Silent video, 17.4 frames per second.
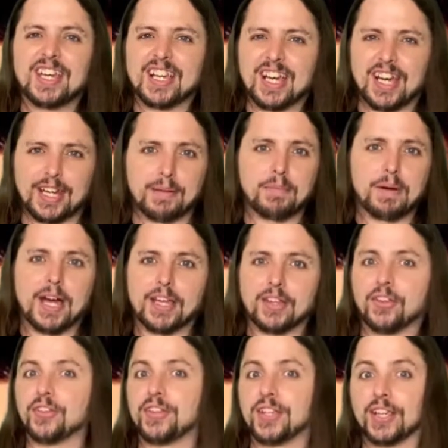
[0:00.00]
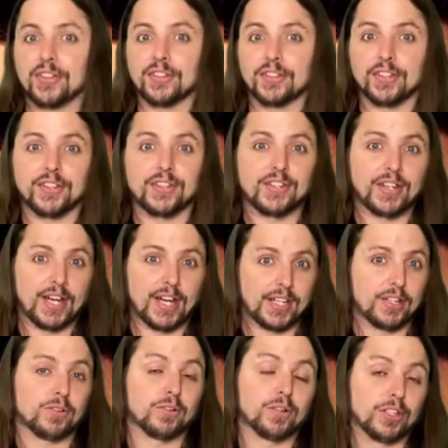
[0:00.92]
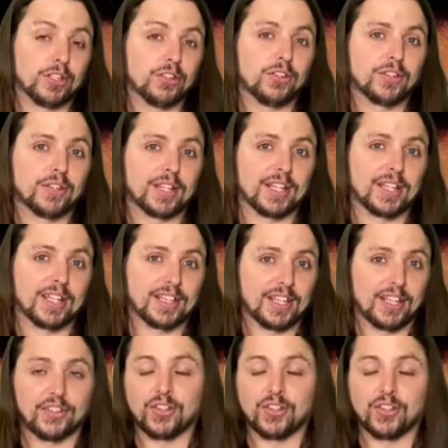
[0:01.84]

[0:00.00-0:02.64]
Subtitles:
kind of buy those things on the side and really do something like that.